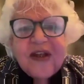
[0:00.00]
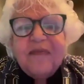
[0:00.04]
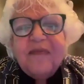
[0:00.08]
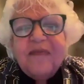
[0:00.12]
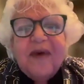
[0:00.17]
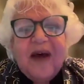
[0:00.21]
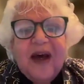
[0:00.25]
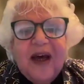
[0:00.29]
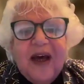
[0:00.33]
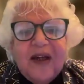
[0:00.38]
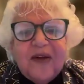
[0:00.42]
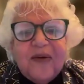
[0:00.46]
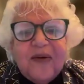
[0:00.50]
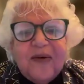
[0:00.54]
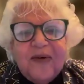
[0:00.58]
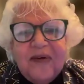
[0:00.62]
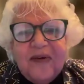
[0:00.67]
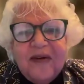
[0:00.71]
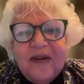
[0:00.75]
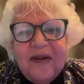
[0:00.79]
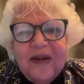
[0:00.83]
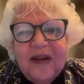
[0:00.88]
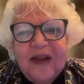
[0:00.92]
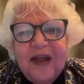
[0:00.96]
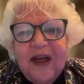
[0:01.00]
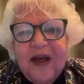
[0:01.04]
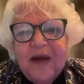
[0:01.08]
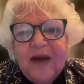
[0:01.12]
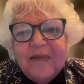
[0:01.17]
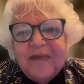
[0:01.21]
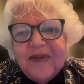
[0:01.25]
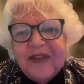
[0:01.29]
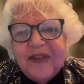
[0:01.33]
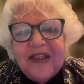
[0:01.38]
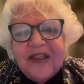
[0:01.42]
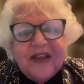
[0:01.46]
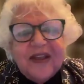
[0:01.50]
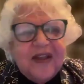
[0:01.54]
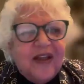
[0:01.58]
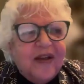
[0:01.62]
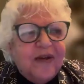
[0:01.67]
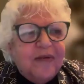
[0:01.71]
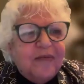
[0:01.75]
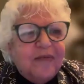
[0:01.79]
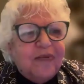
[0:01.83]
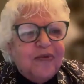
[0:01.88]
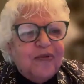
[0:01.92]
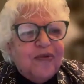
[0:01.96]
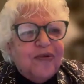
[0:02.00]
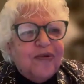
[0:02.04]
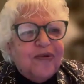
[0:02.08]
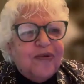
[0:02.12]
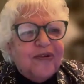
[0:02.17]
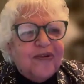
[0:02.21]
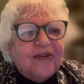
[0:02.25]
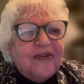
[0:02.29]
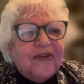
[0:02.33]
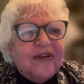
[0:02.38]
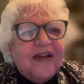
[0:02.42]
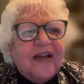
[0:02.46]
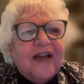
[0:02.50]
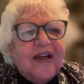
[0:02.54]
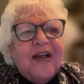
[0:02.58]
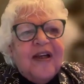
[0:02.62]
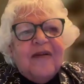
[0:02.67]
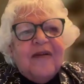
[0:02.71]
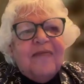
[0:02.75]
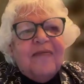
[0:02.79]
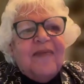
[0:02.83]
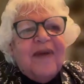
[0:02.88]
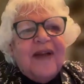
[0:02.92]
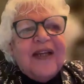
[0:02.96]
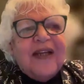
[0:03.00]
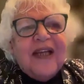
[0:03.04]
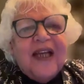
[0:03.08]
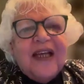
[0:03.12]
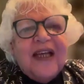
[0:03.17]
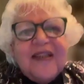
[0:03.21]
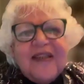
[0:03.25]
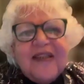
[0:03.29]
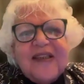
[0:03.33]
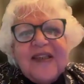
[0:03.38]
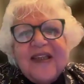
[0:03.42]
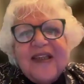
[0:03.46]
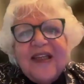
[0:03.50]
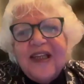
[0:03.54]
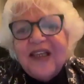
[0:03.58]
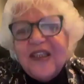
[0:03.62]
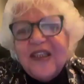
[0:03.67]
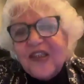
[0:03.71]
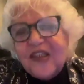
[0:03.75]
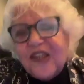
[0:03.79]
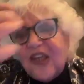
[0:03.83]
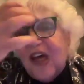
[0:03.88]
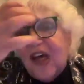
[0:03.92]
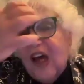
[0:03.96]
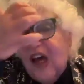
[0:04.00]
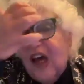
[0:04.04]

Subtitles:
That Matter. I'm Cynthia Pooler. My guest today is